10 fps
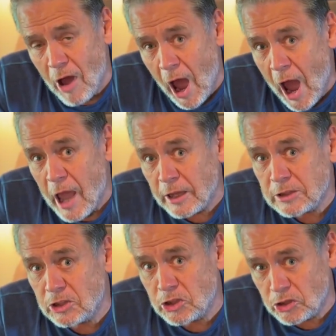I
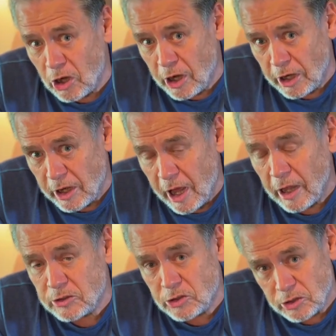studied
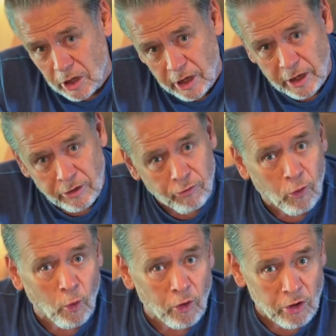and studied
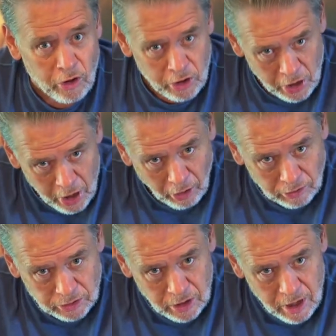for
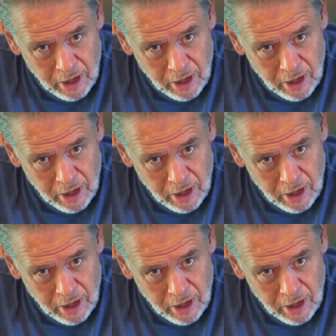years,